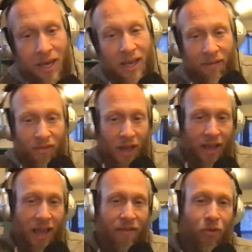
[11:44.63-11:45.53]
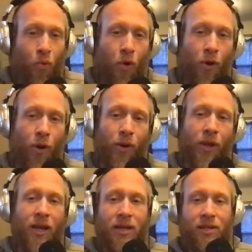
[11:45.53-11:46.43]
If they gave the word,
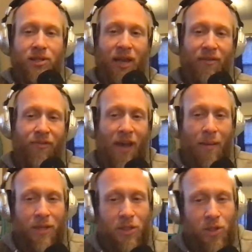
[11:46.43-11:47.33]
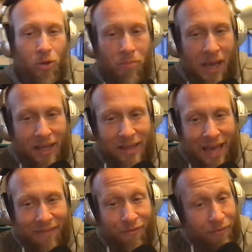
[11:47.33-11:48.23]
said families could make
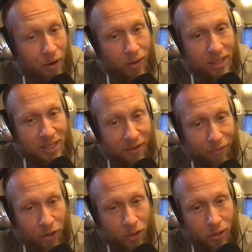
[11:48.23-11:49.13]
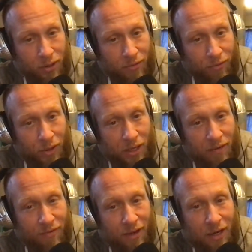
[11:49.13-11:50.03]
life very difficult for the
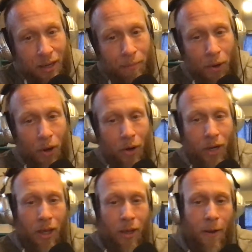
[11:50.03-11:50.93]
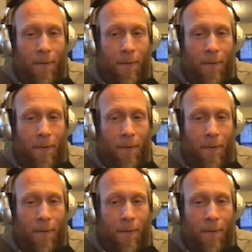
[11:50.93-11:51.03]
offending party.